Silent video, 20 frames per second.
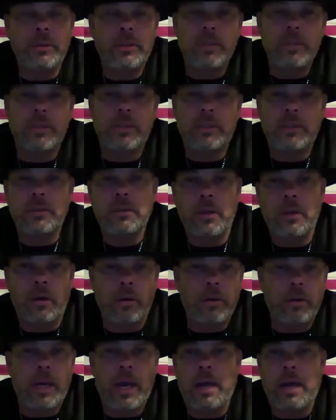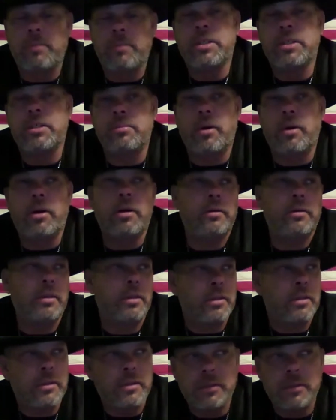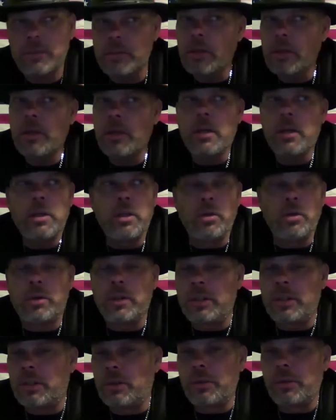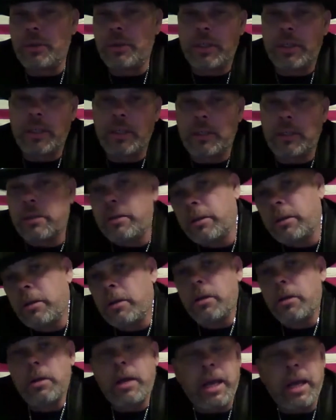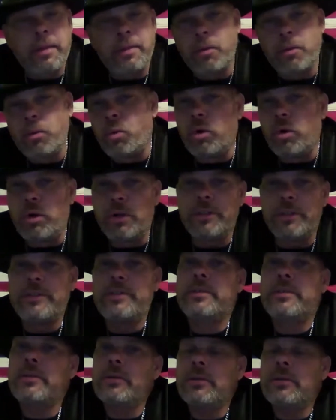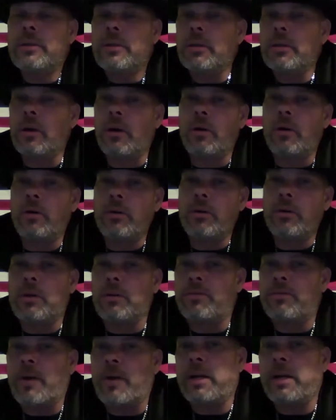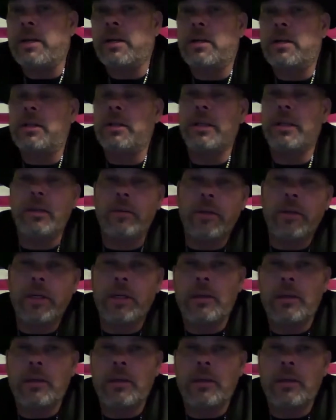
just, you got to be smart. You can do it in the woods. You can find a clearing.